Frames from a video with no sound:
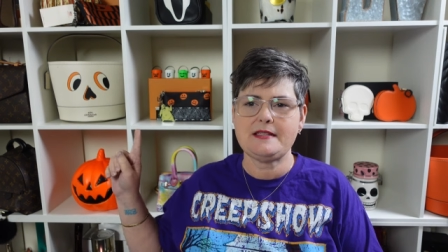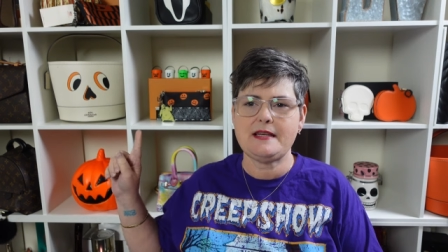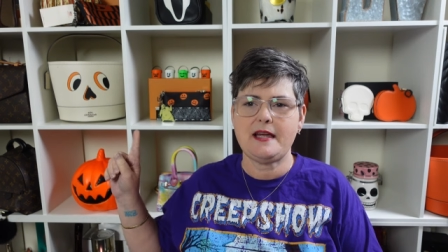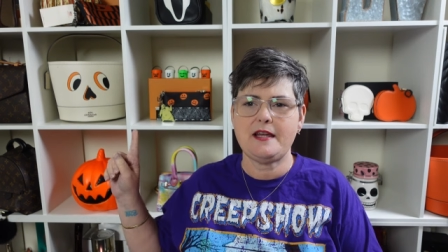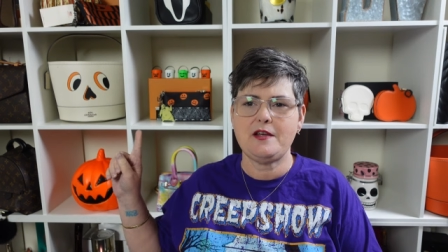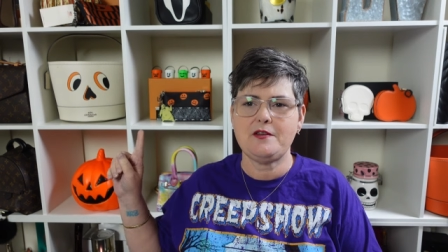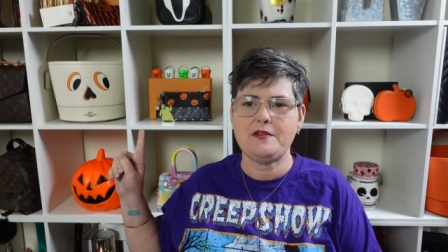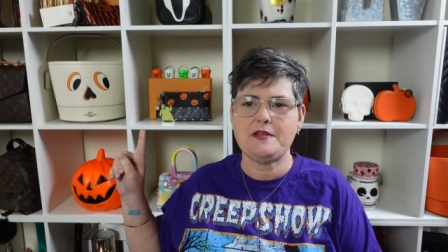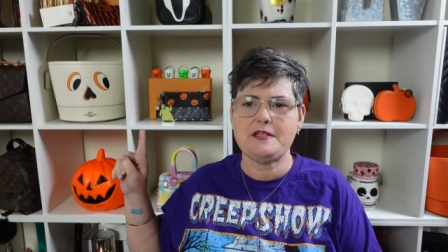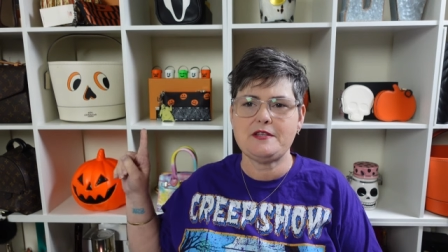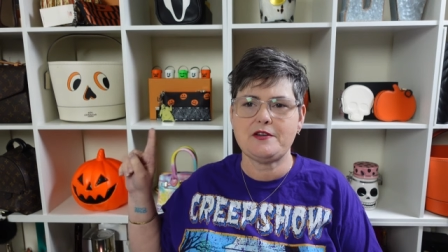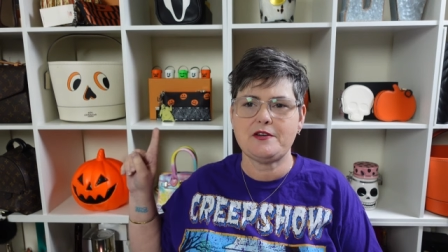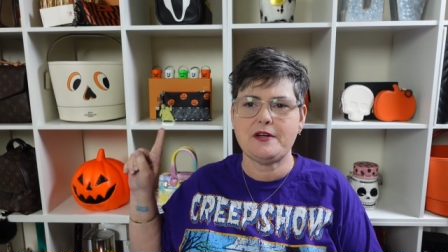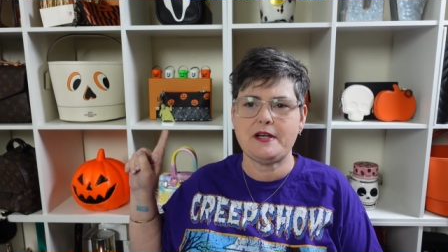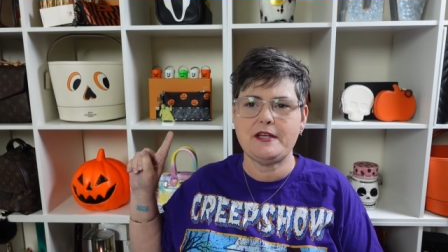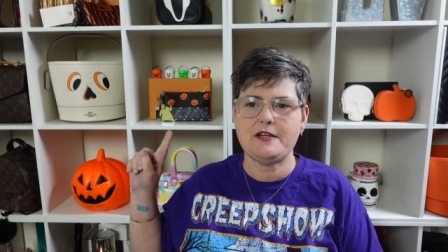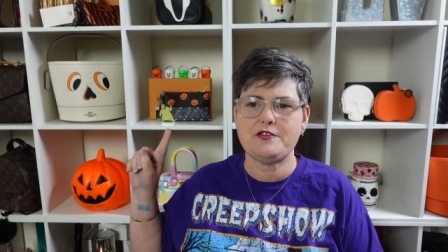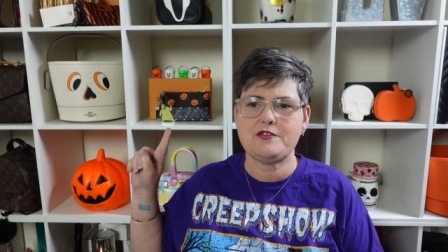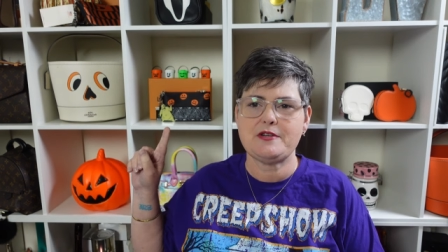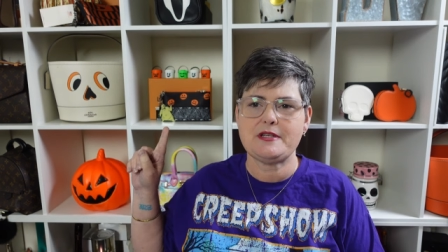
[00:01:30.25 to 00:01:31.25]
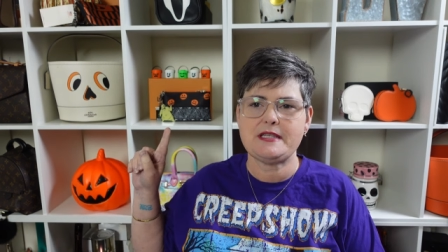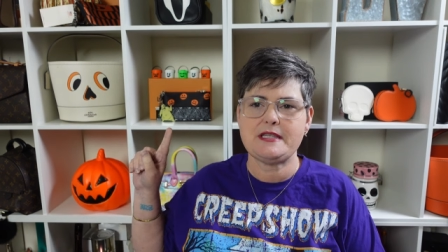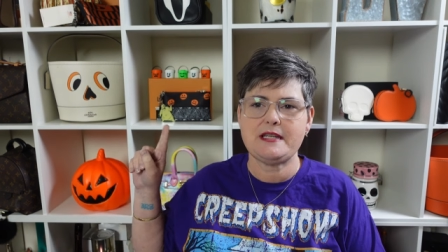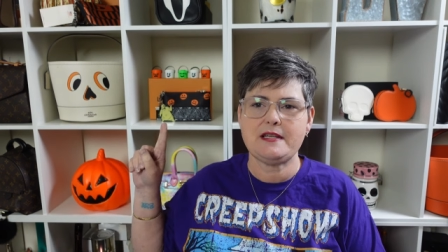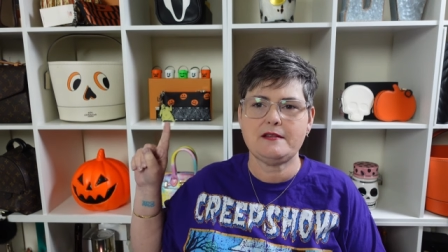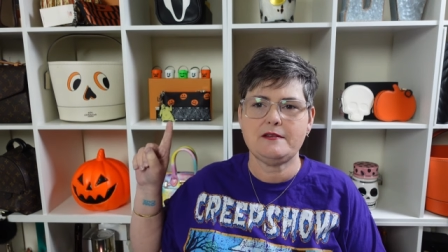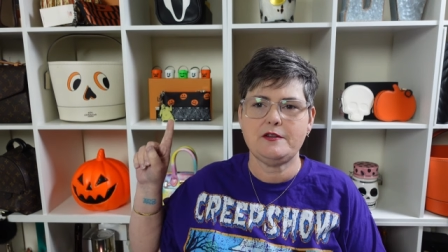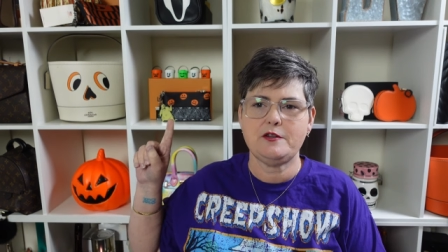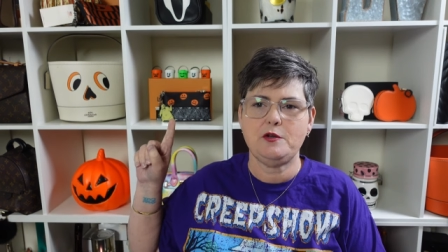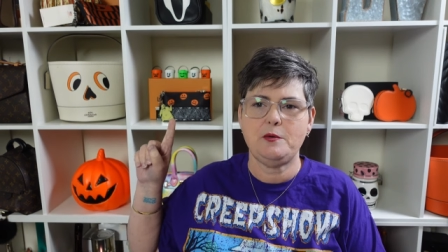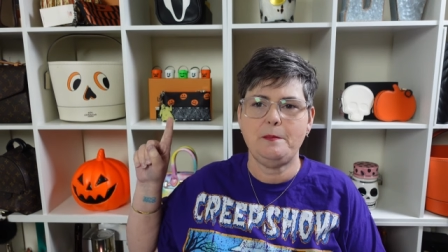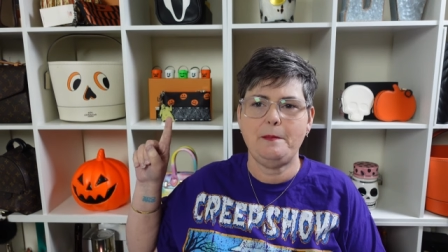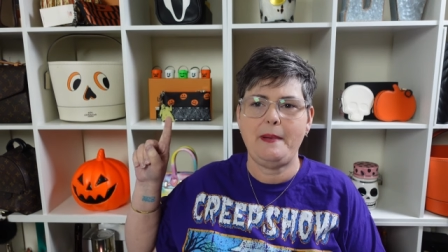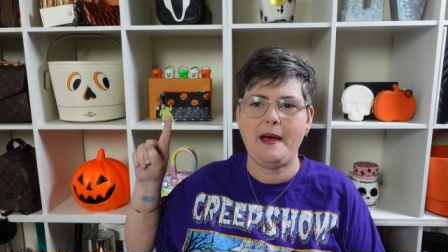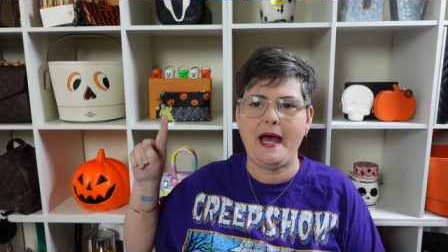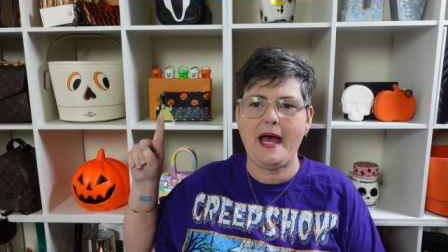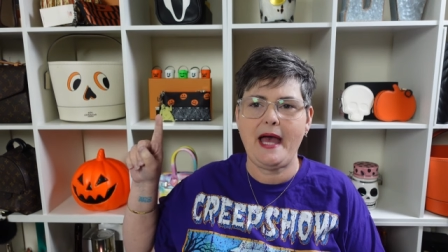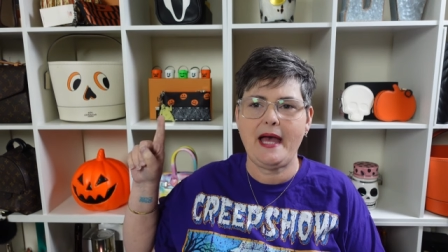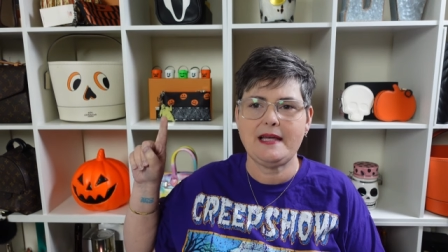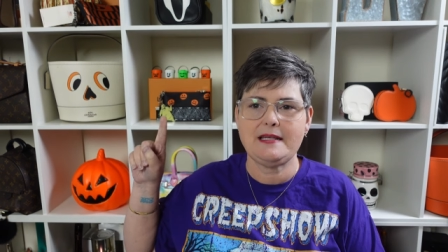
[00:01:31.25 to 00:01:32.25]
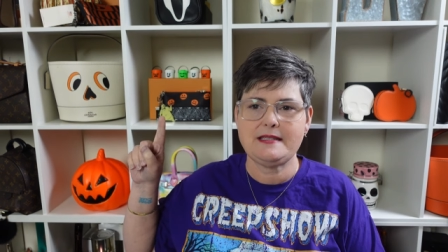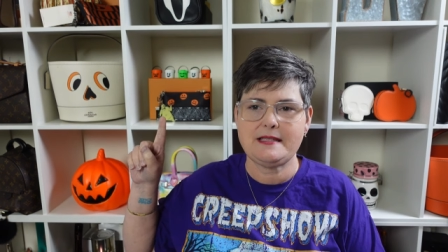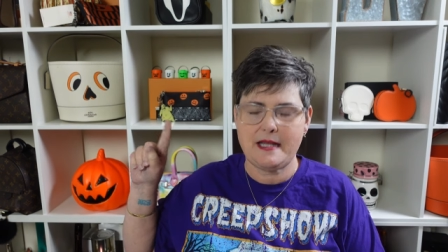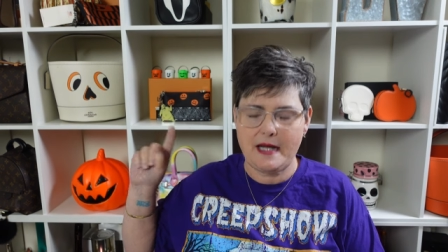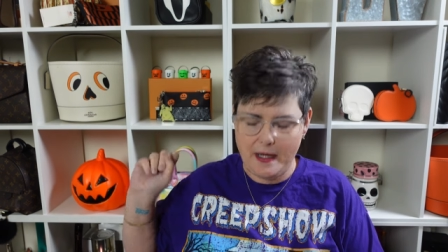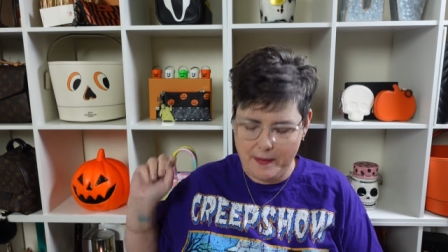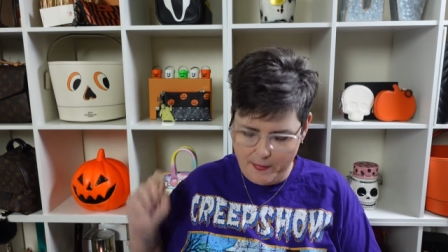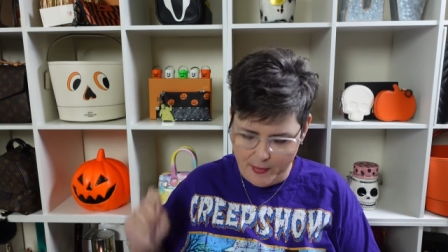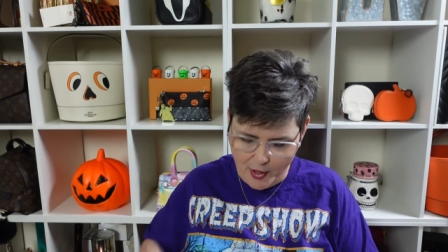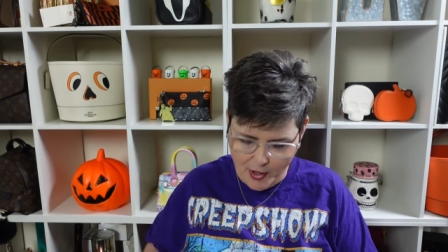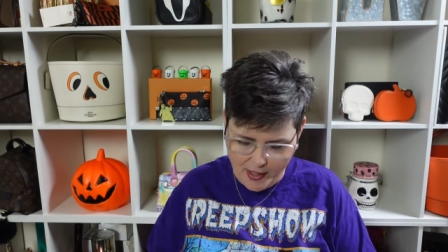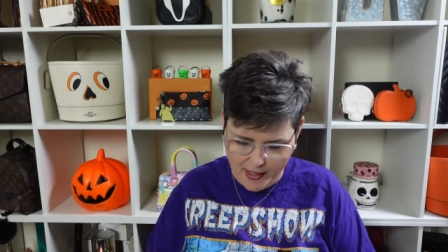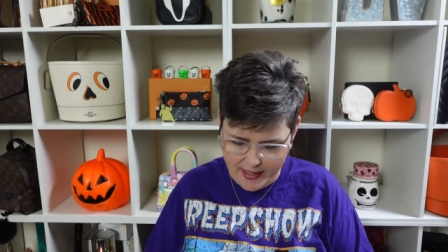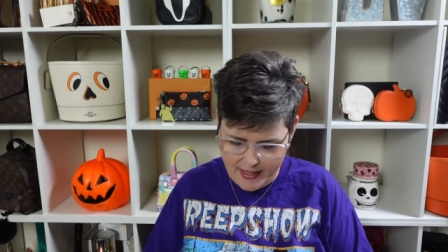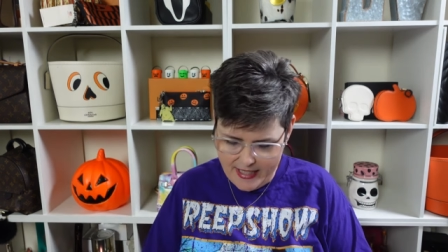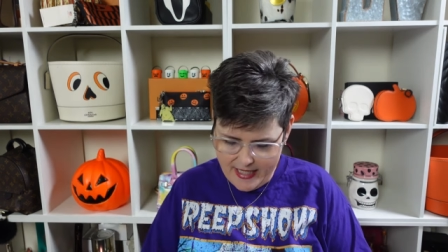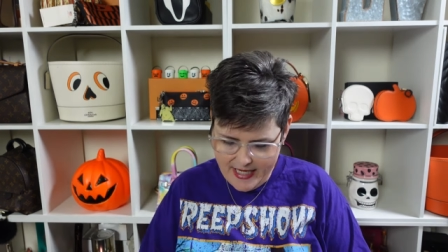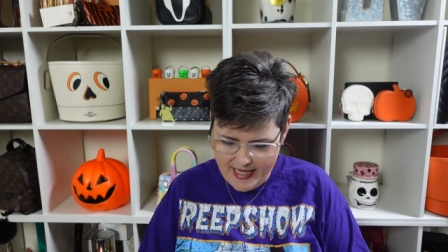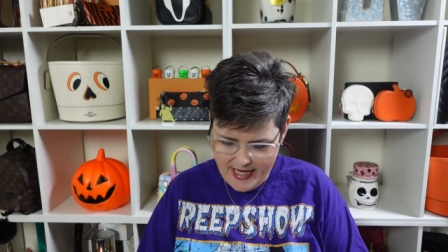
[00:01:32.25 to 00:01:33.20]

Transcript: I know these are interesting little bags that I bought,